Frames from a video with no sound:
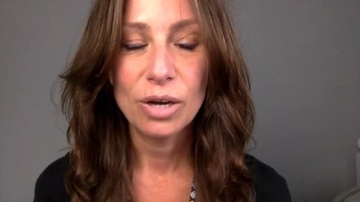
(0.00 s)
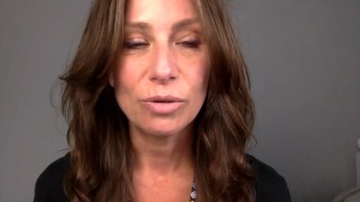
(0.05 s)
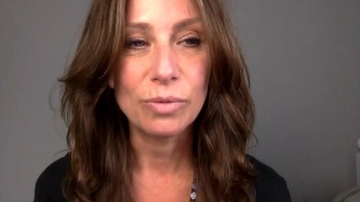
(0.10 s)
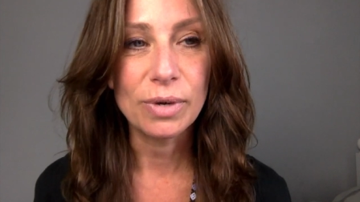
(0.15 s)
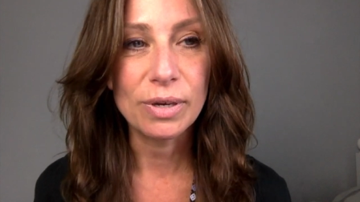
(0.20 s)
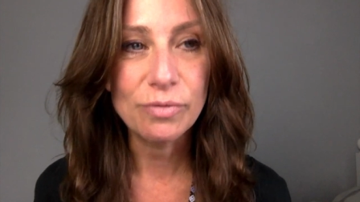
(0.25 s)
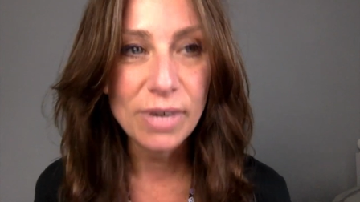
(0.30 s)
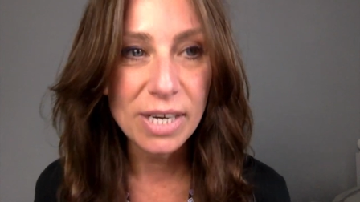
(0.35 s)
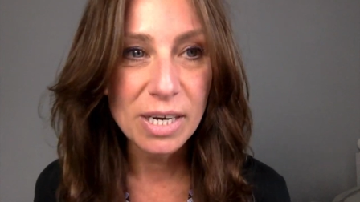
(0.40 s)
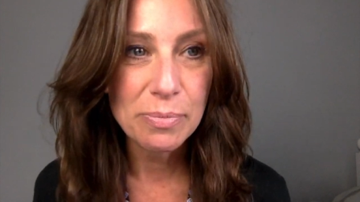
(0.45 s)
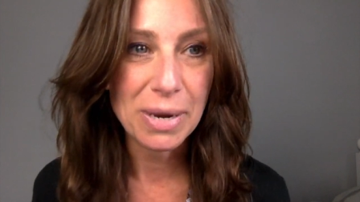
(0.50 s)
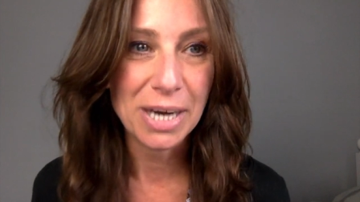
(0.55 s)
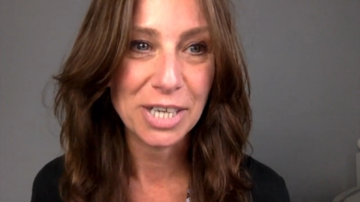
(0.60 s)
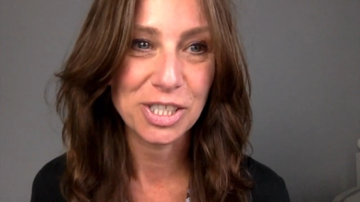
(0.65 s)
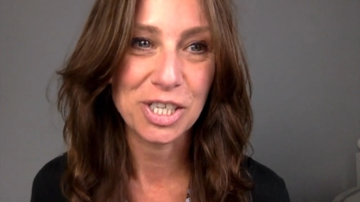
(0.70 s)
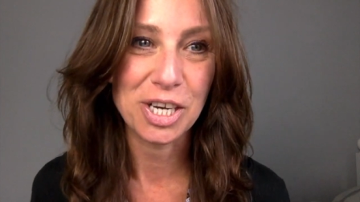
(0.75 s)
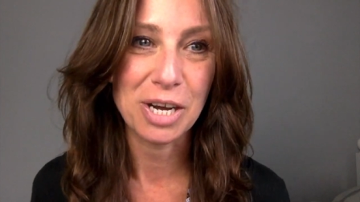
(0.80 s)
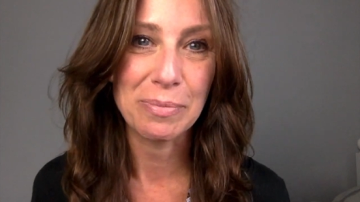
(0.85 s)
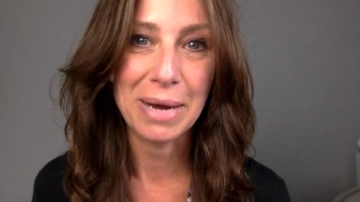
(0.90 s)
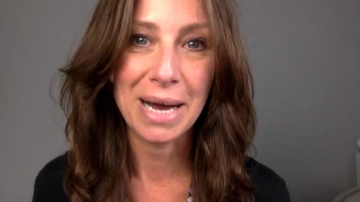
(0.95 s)
We're really
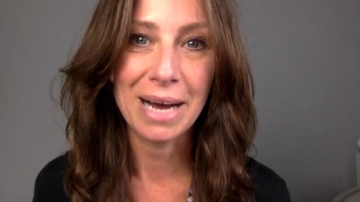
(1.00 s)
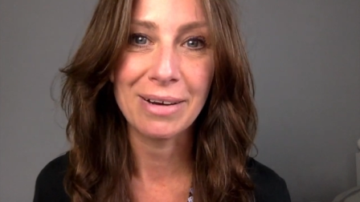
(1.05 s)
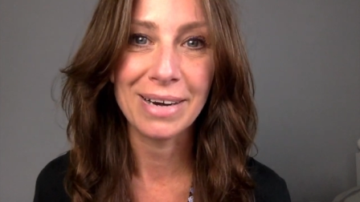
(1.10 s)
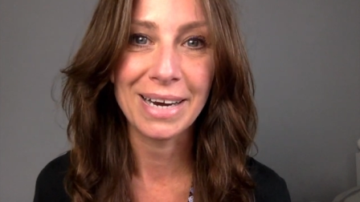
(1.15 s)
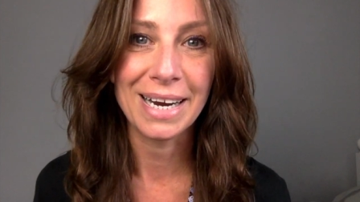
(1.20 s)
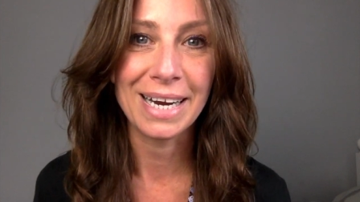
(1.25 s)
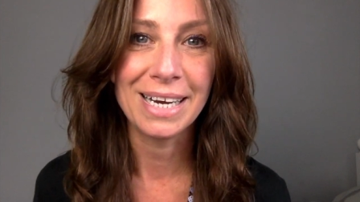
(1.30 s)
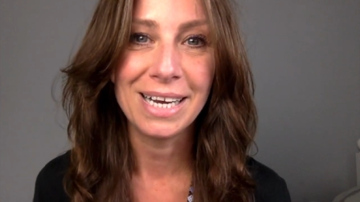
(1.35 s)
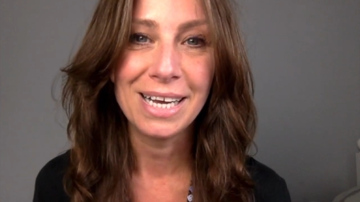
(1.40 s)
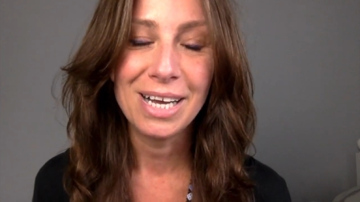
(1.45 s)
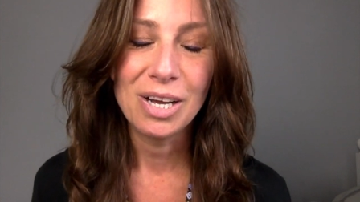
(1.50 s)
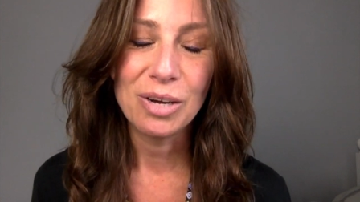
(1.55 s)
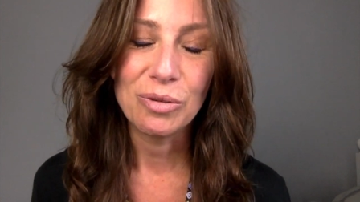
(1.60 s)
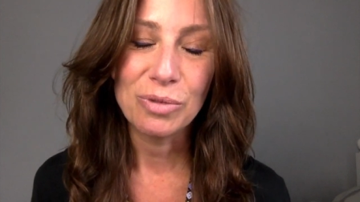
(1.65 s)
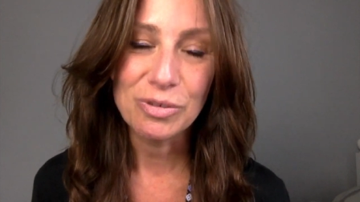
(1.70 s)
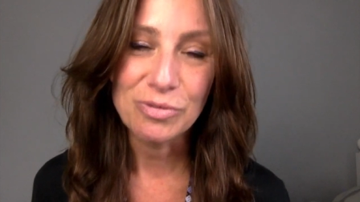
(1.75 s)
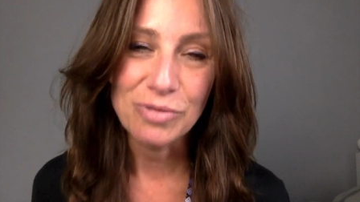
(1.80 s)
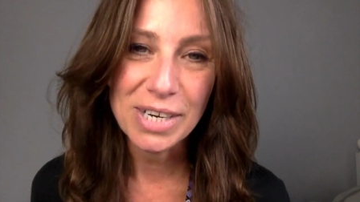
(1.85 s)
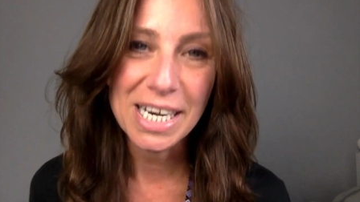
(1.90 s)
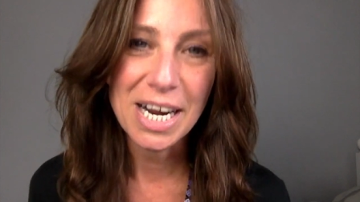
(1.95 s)
passionate about it.
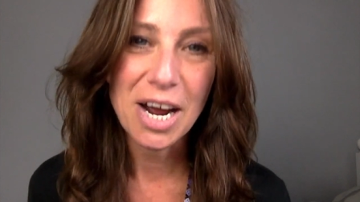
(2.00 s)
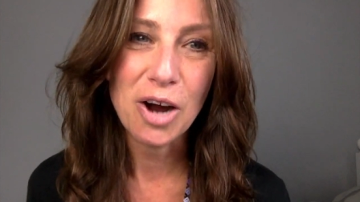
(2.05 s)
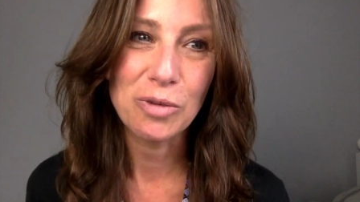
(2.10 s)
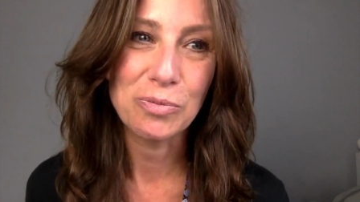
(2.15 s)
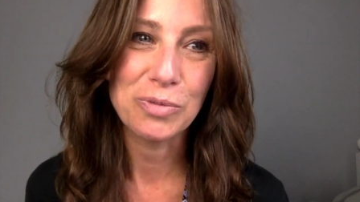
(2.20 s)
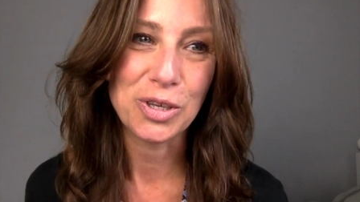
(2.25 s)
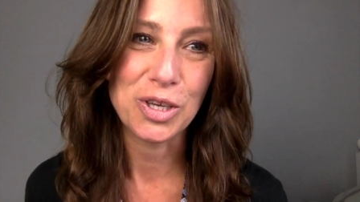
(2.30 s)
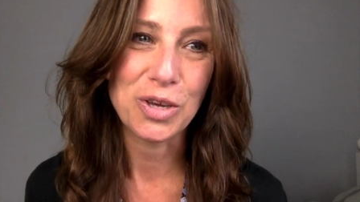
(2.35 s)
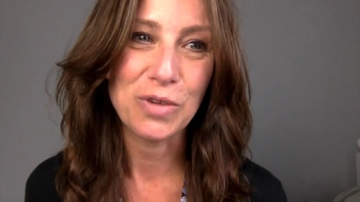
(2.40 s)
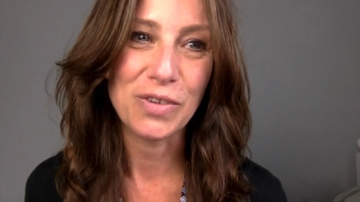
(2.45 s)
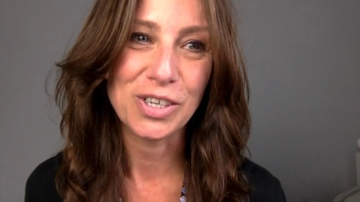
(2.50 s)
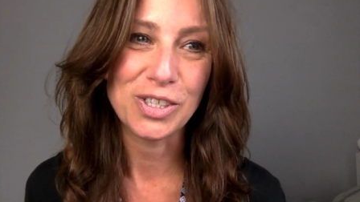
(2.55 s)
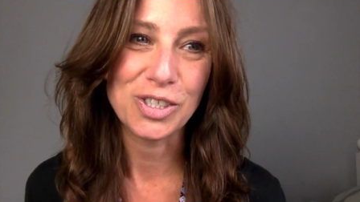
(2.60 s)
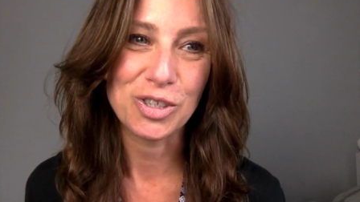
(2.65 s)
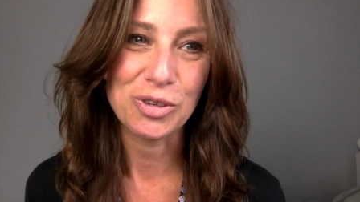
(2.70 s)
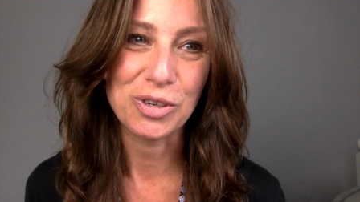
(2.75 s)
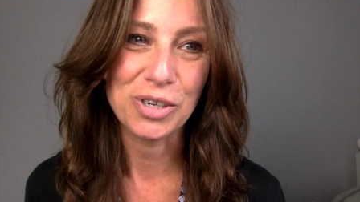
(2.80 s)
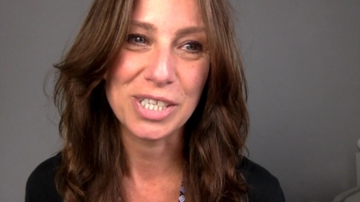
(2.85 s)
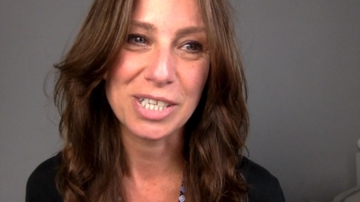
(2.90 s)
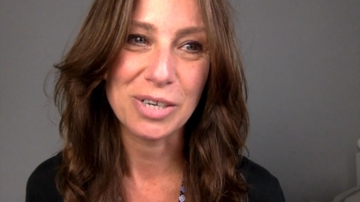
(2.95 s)
We really hope that you've
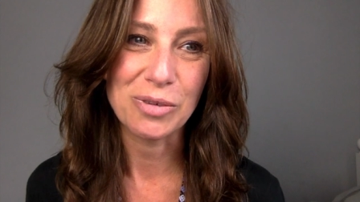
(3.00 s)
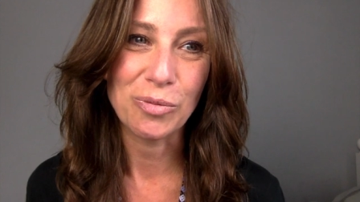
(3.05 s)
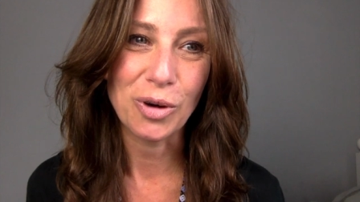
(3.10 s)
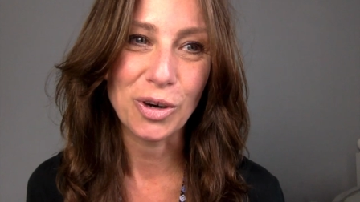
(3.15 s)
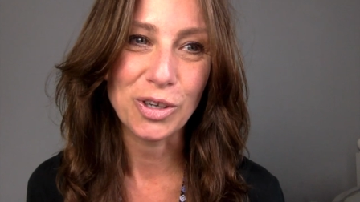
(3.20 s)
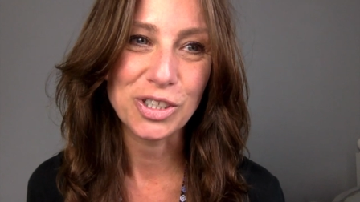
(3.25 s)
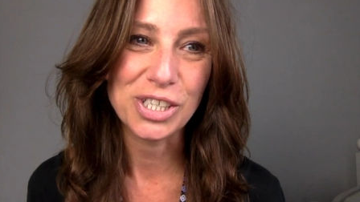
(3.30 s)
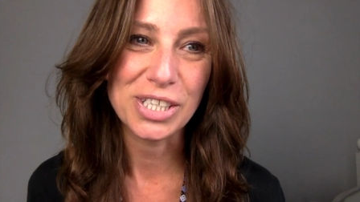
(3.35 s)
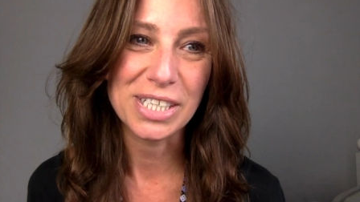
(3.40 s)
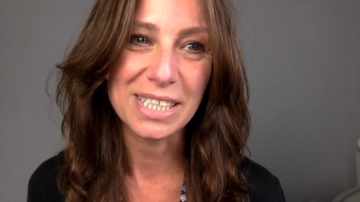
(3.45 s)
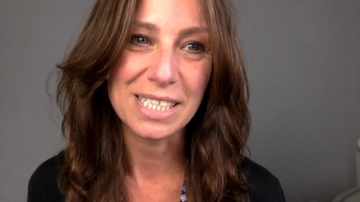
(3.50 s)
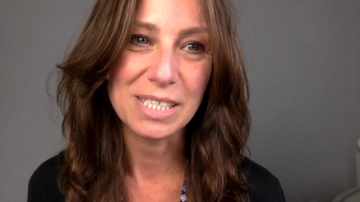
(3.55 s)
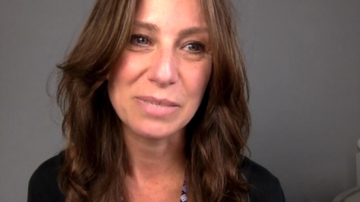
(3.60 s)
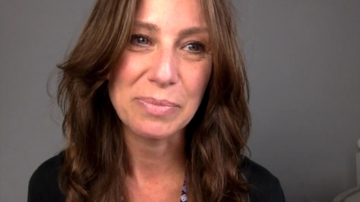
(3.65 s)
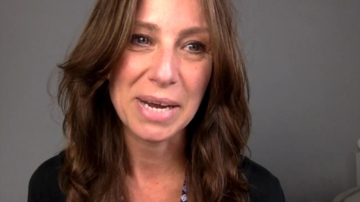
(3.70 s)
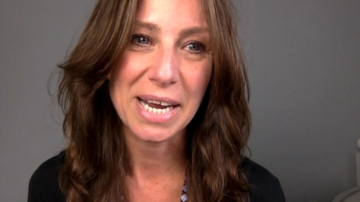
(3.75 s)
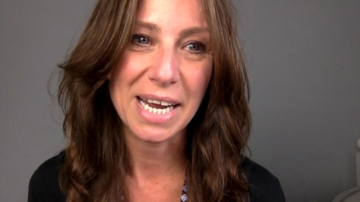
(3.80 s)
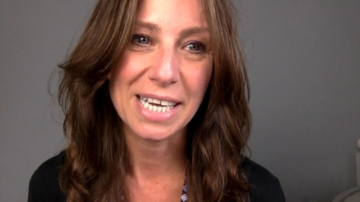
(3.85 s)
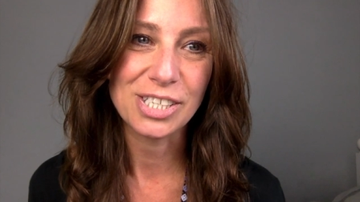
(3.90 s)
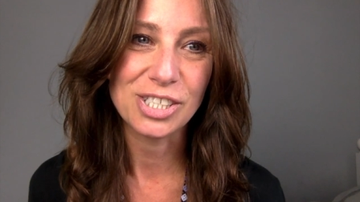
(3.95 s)
enjoyed watching this
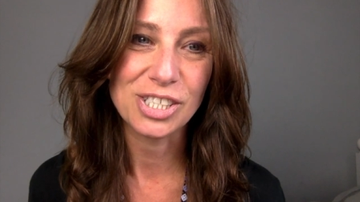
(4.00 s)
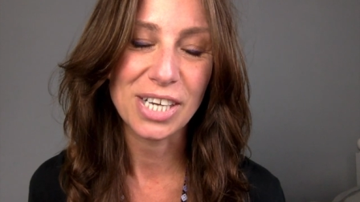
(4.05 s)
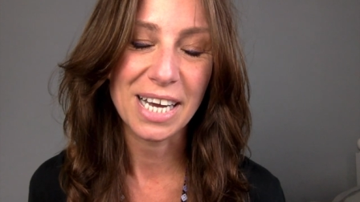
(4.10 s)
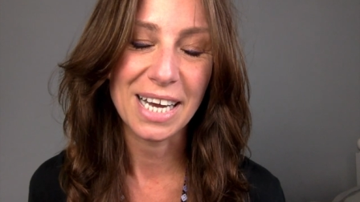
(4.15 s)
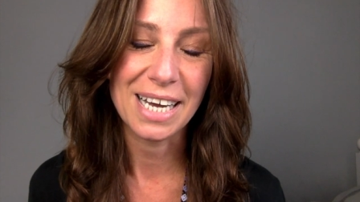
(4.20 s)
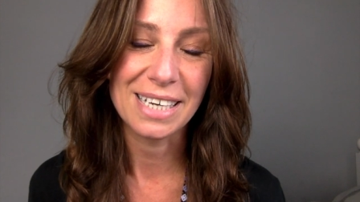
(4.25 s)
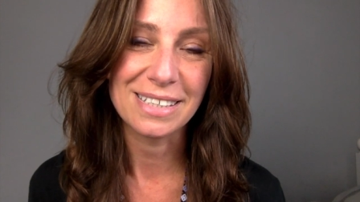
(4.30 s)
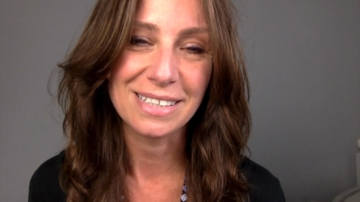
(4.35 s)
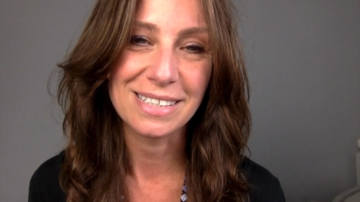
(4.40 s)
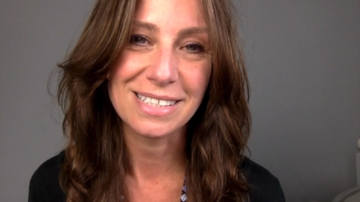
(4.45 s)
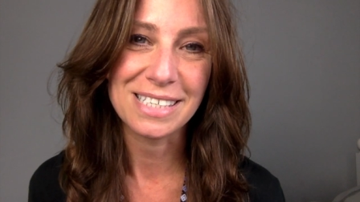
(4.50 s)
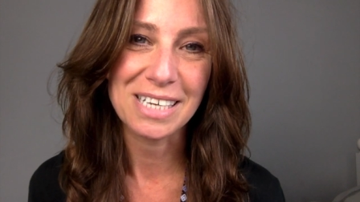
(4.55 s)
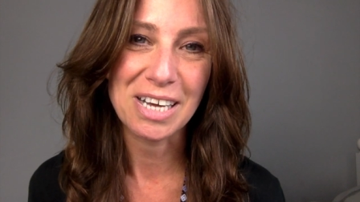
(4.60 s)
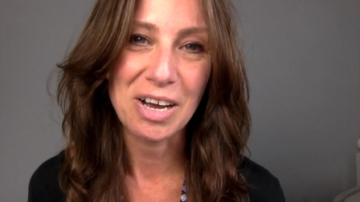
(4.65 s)
pitch and